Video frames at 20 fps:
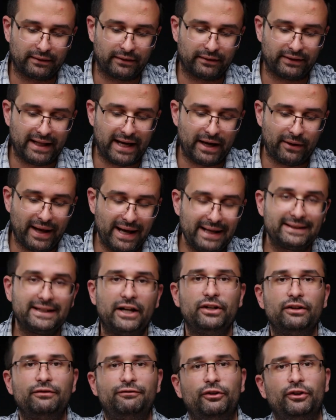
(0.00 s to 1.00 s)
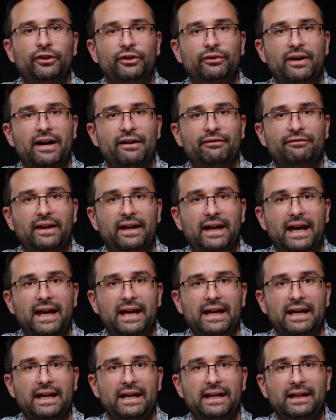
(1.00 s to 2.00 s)
Now that's how you photograph
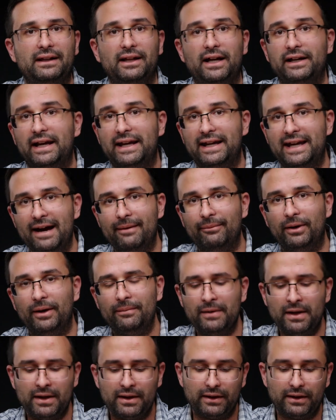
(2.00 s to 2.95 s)
a Leica camera.